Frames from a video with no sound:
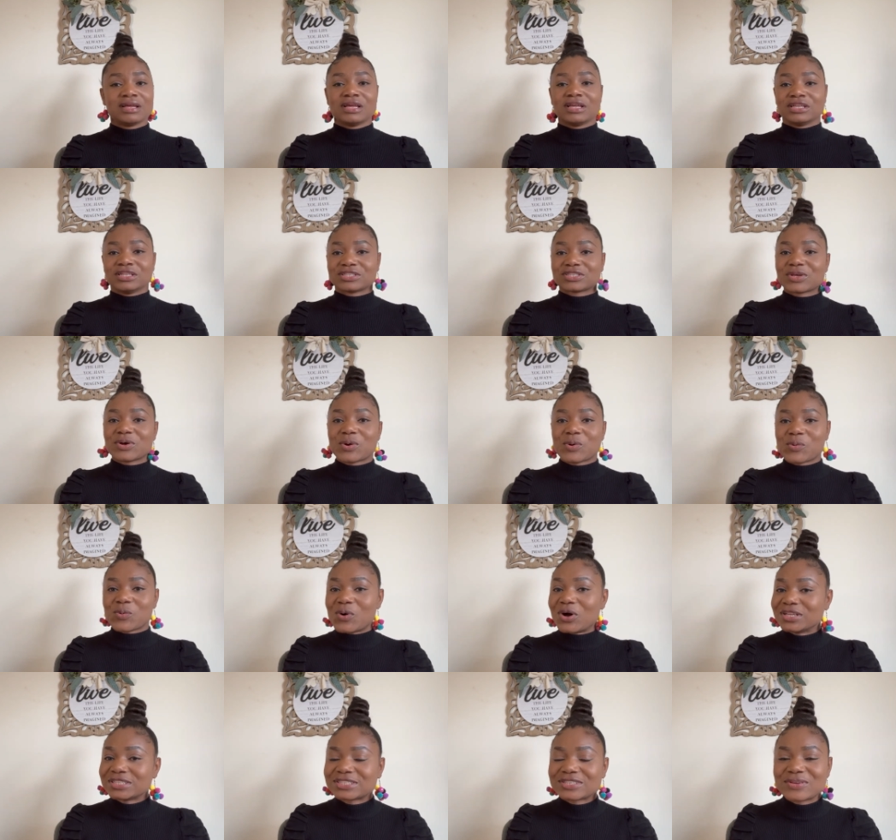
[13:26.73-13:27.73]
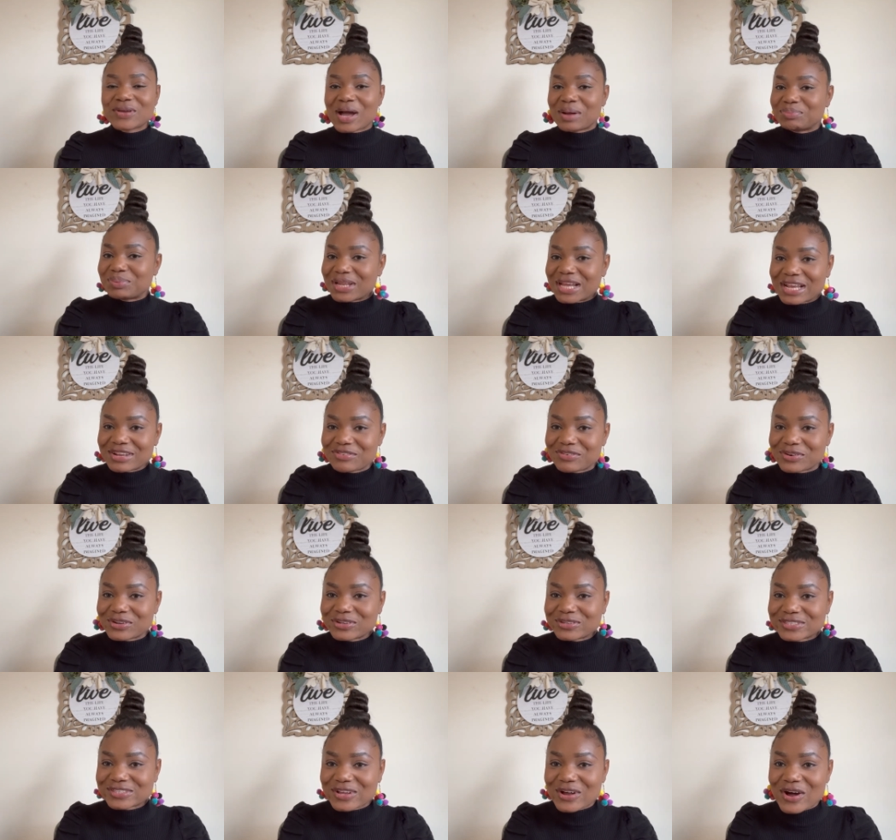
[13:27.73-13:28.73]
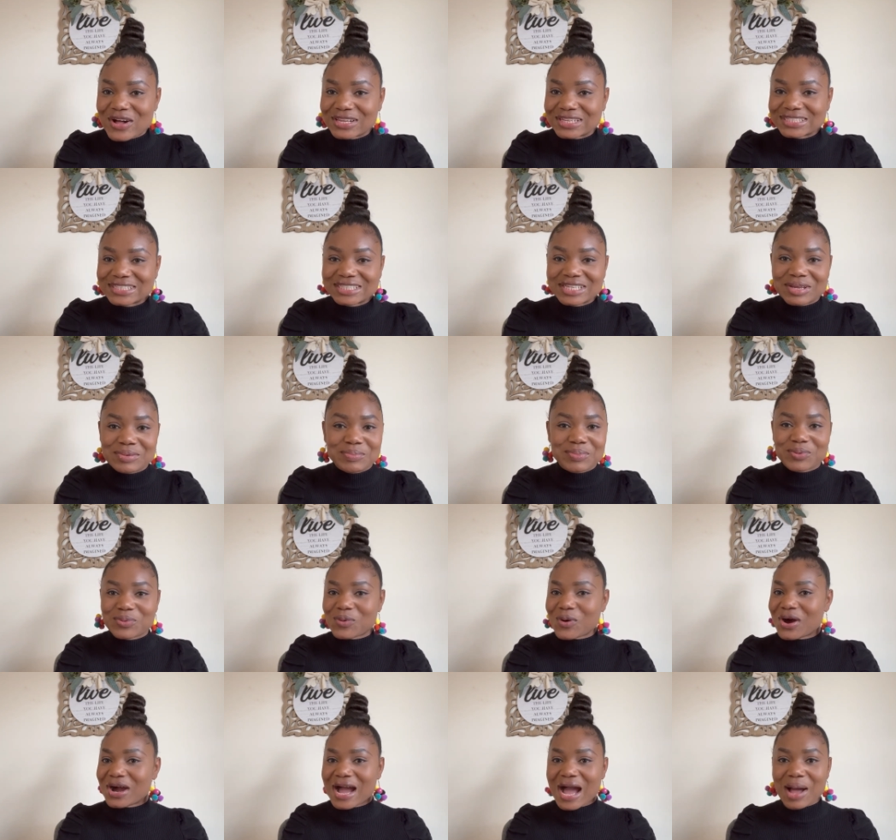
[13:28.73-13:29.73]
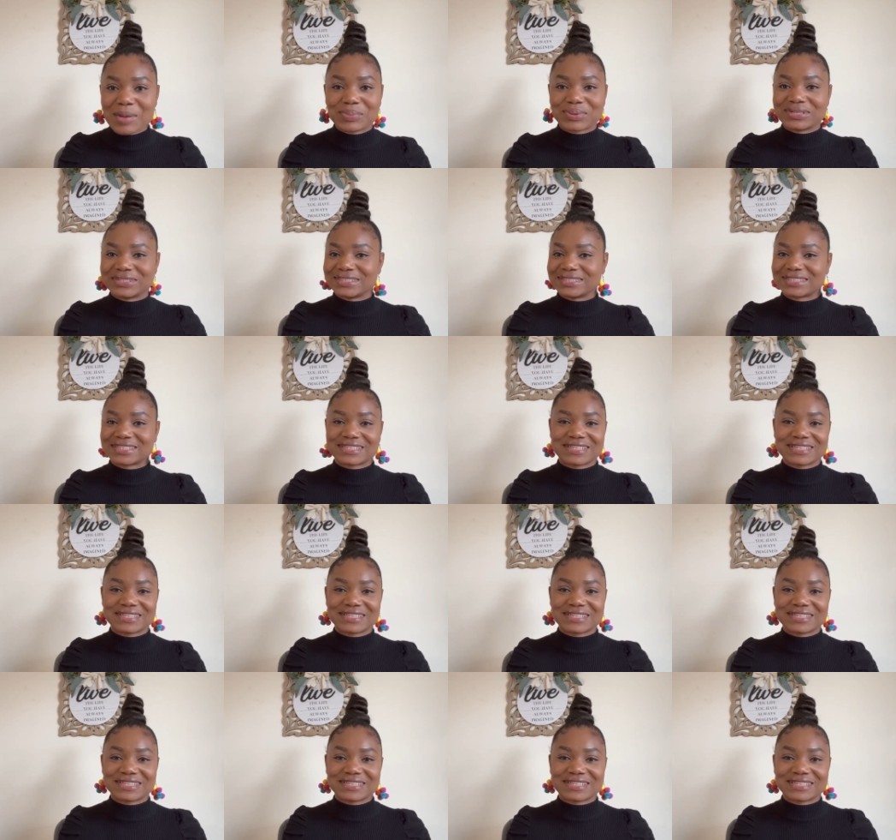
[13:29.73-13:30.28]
so once you apply for your scholarship, what happens?